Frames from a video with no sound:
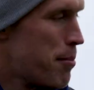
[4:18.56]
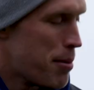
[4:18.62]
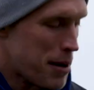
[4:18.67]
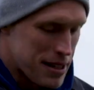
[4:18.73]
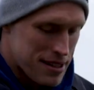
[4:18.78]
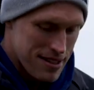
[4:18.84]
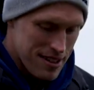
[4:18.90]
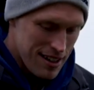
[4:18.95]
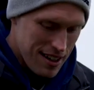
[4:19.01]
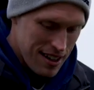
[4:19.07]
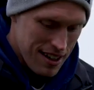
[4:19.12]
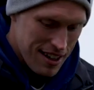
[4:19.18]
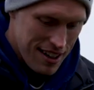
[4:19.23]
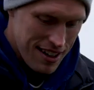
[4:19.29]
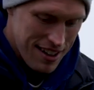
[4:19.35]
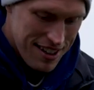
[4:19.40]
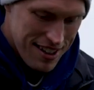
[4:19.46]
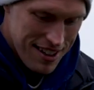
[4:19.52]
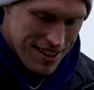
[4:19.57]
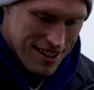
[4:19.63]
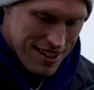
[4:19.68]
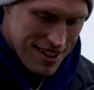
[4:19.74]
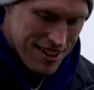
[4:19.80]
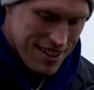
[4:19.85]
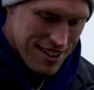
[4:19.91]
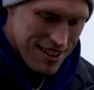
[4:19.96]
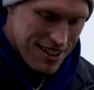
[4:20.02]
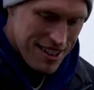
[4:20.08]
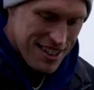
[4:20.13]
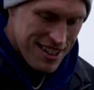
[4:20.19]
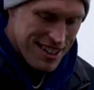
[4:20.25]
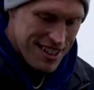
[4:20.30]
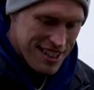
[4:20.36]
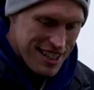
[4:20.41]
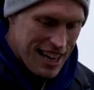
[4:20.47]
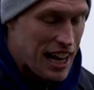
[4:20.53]
But
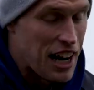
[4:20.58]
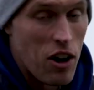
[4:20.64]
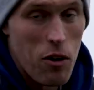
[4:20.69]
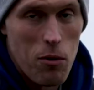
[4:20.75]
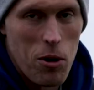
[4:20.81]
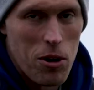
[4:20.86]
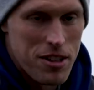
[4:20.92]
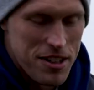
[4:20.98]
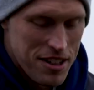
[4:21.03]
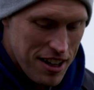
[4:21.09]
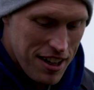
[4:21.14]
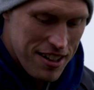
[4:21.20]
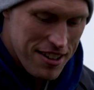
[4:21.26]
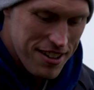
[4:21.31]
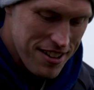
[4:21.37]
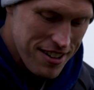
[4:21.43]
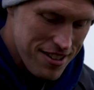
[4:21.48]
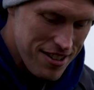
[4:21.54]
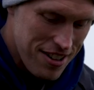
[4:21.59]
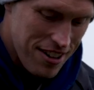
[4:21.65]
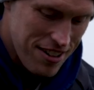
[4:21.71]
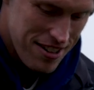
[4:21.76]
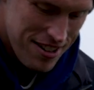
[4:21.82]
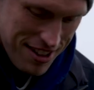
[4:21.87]
yeah, it all worked in the end, so.